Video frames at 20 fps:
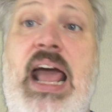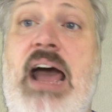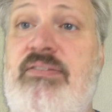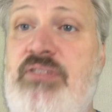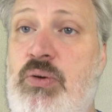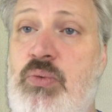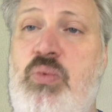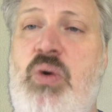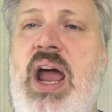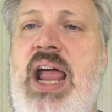
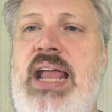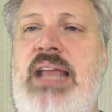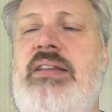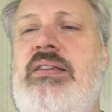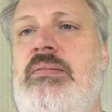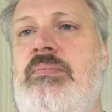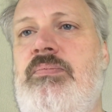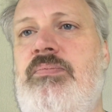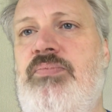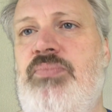have the
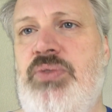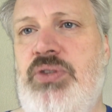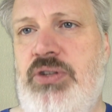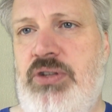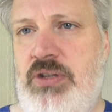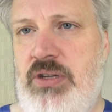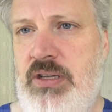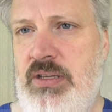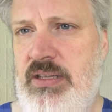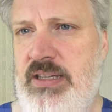right
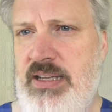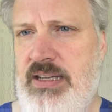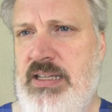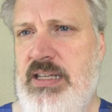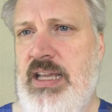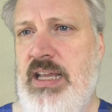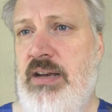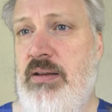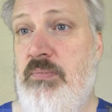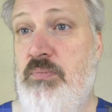to
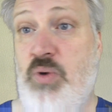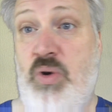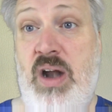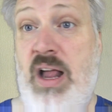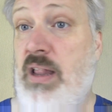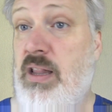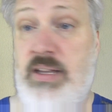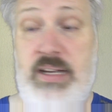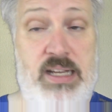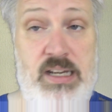dictate
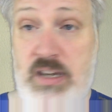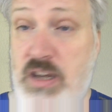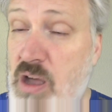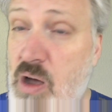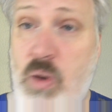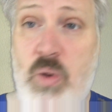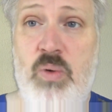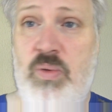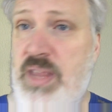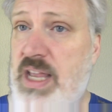morality.
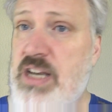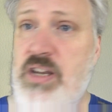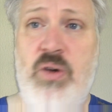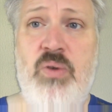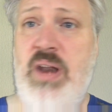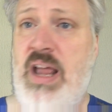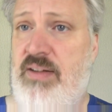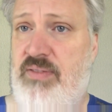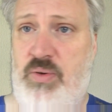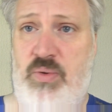No, they
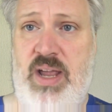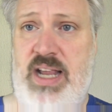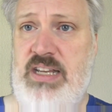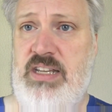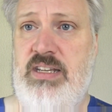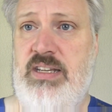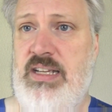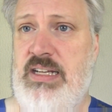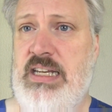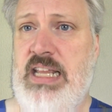don't have a
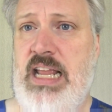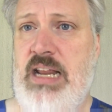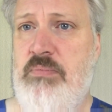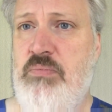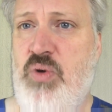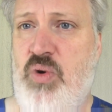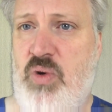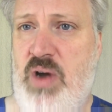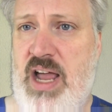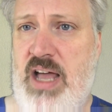right to
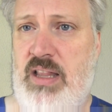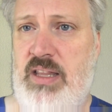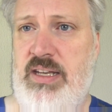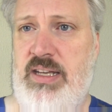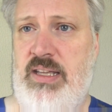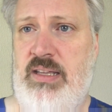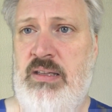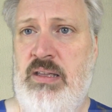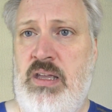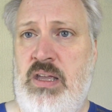dictate
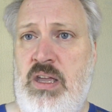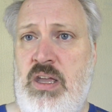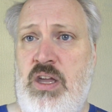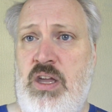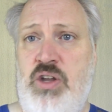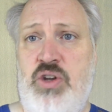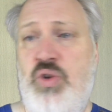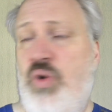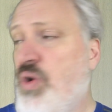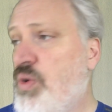morality,
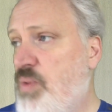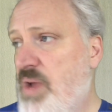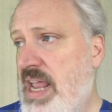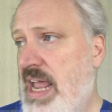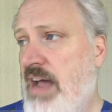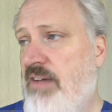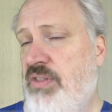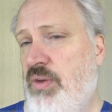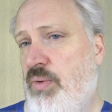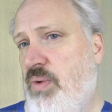nor do we
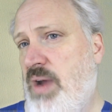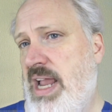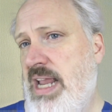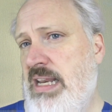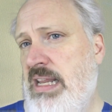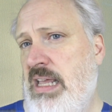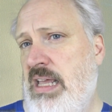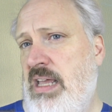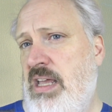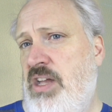have the
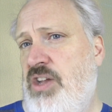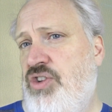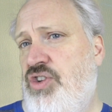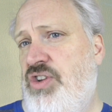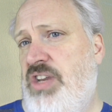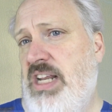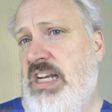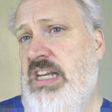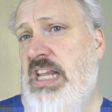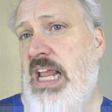right to
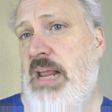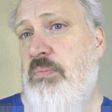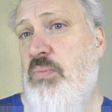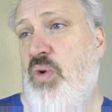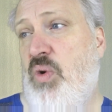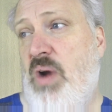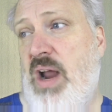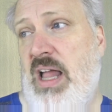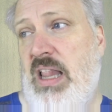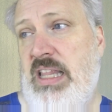dictate
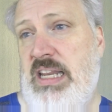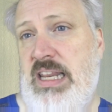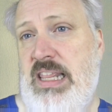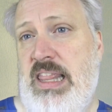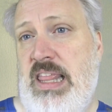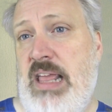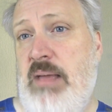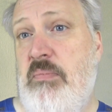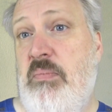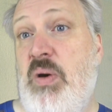morality to
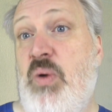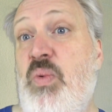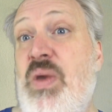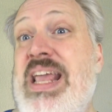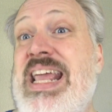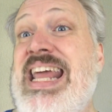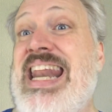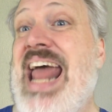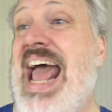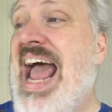them, but we
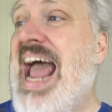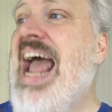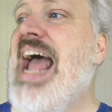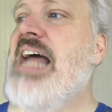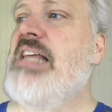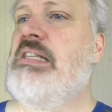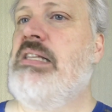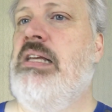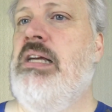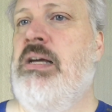can
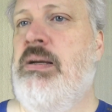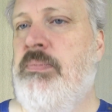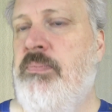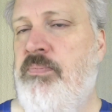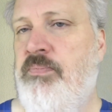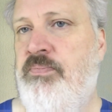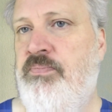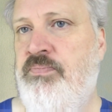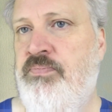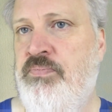ask.
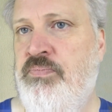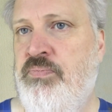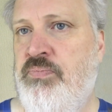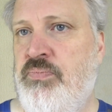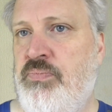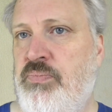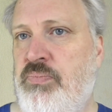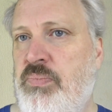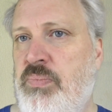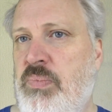
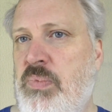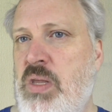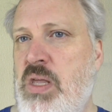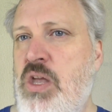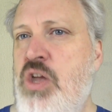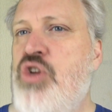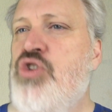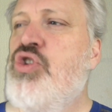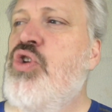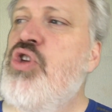
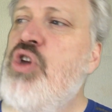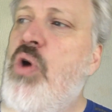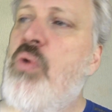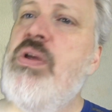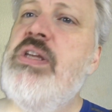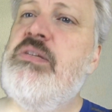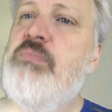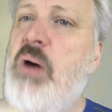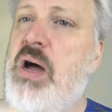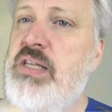So your
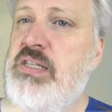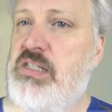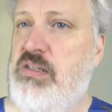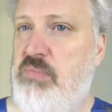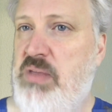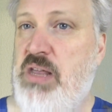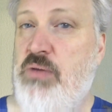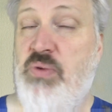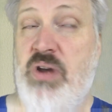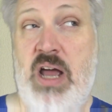response to
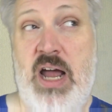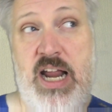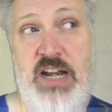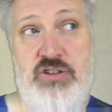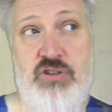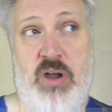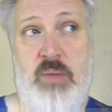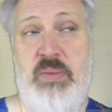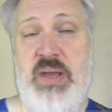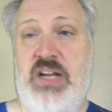me when I
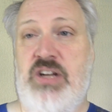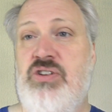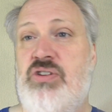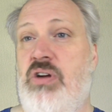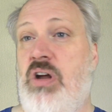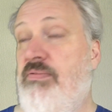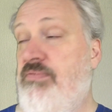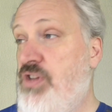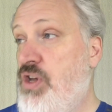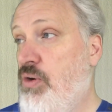draw a picture
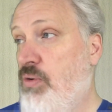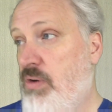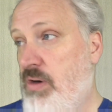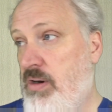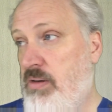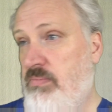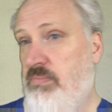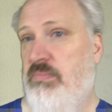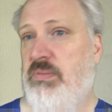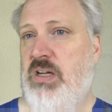of
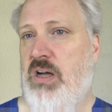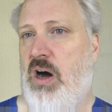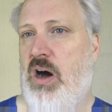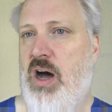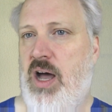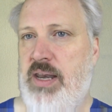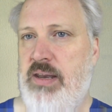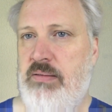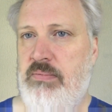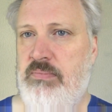your
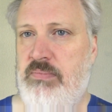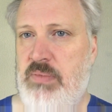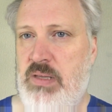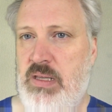God